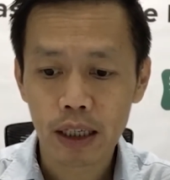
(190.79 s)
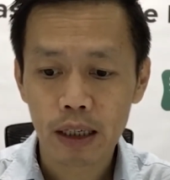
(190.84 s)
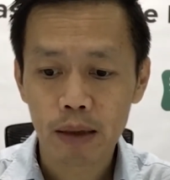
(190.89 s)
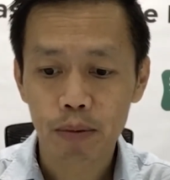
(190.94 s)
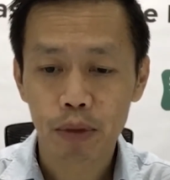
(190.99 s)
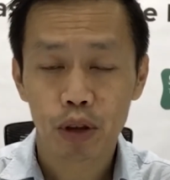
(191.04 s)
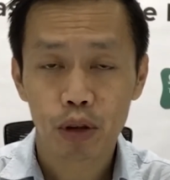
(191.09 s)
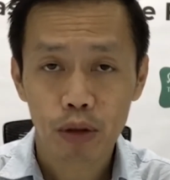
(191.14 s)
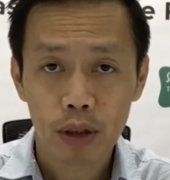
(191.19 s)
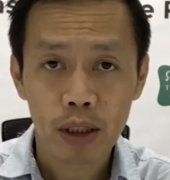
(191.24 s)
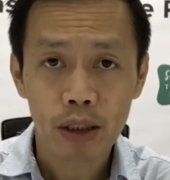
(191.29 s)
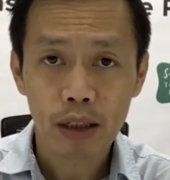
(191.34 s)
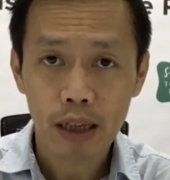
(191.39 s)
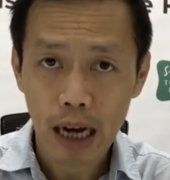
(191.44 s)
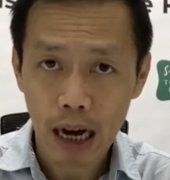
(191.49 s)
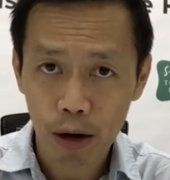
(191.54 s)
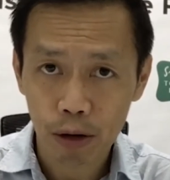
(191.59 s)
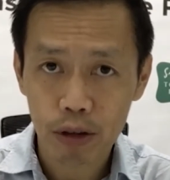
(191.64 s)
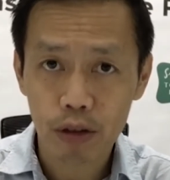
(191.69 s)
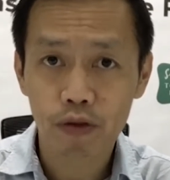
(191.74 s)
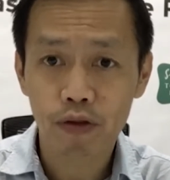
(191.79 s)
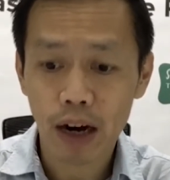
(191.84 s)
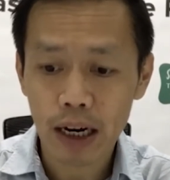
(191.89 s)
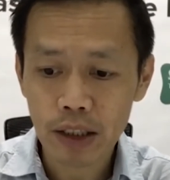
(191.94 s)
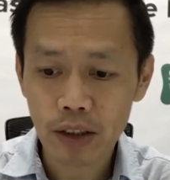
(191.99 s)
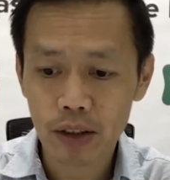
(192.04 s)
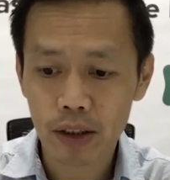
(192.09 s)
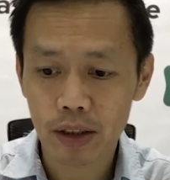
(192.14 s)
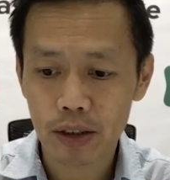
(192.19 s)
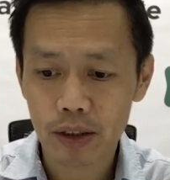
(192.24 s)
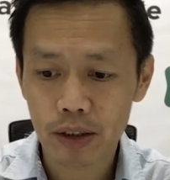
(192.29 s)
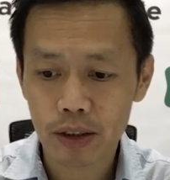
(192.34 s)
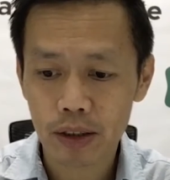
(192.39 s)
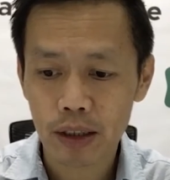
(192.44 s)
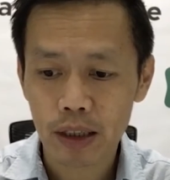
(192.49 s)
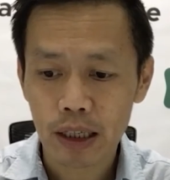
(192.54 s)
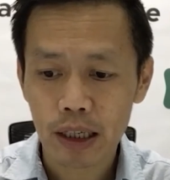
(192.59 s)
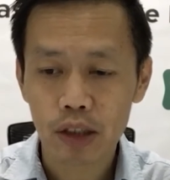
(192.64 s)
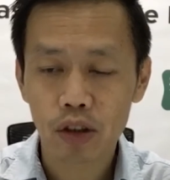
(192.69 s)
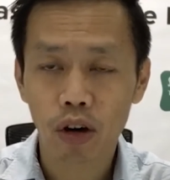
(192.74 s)
between our devices
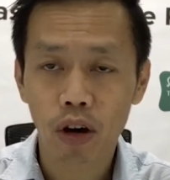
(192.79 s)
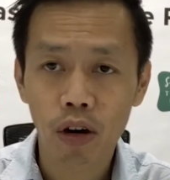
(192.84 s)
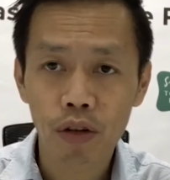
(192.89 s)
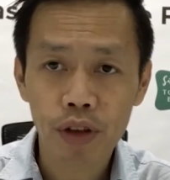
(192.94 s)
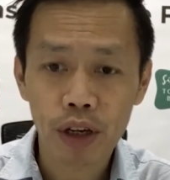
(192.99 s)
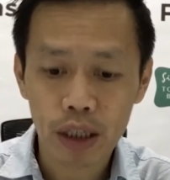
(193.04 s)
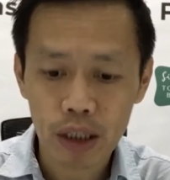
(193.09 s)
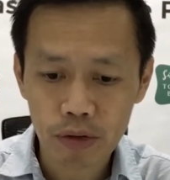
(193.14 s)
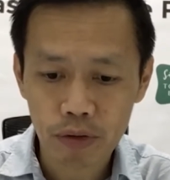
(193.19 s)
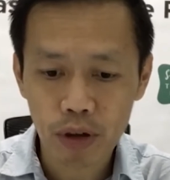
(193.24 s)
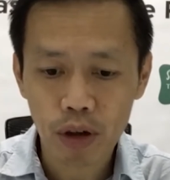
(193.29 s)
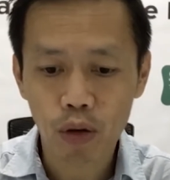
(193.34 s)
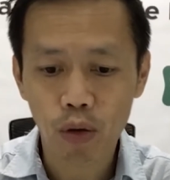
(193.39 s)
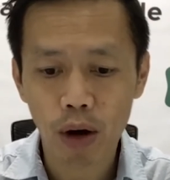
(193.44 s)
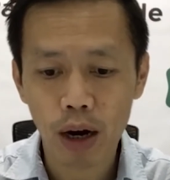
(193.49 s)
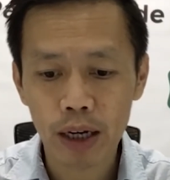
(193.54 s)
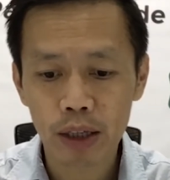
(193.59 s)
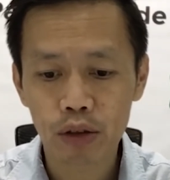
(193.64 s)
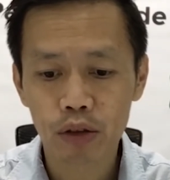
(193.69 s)
is all that is required